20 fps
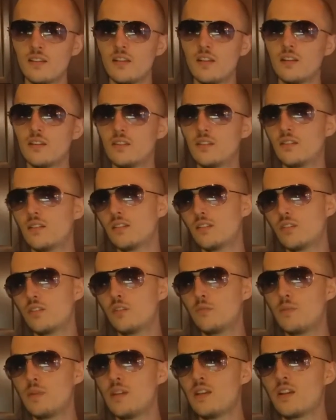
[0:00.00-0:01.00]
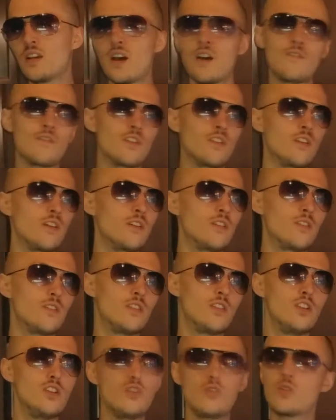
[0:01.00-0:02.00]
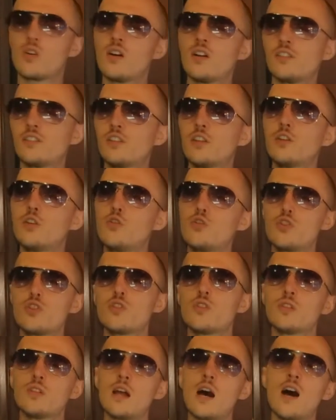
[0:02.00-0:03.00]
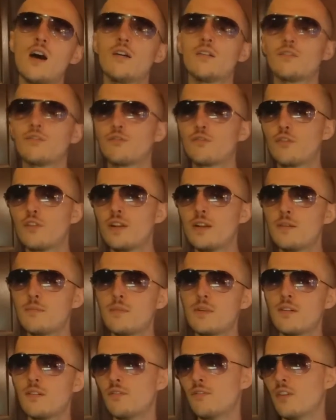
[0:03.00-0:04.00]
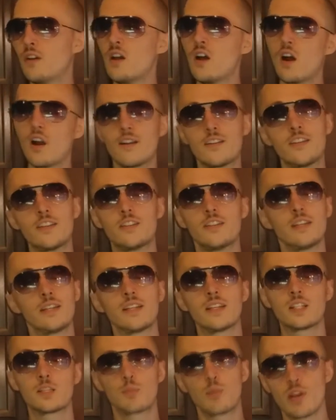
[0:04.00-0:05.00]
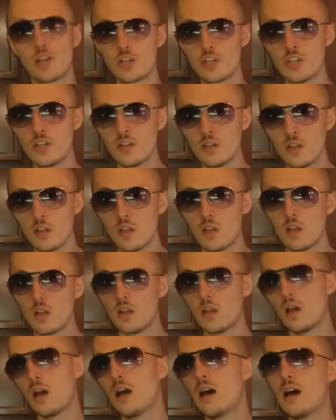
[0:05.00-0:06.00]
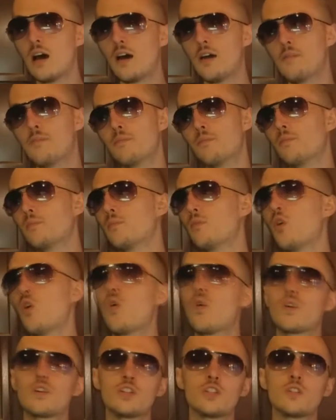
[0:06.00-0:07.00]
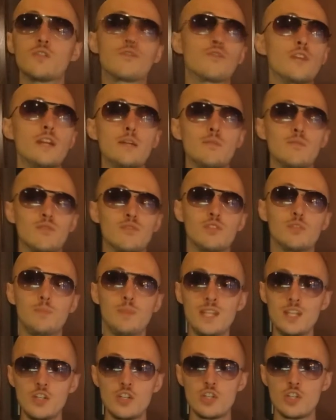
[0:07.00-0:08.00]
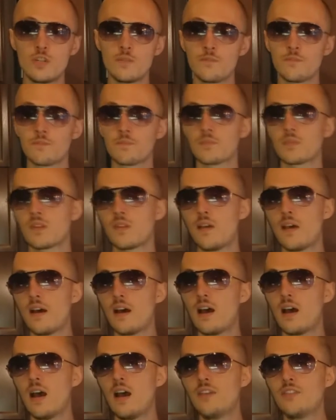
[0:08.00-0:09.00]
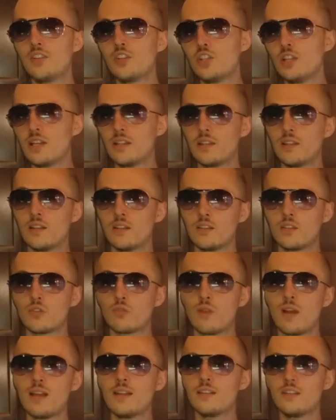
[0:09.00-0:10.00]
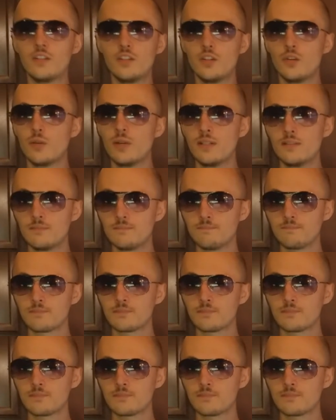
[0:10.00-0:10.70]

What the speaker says: It should be covered under the new constitutional law of freedom of artistic expression, or just freedom of speech. I think she had the right to do it.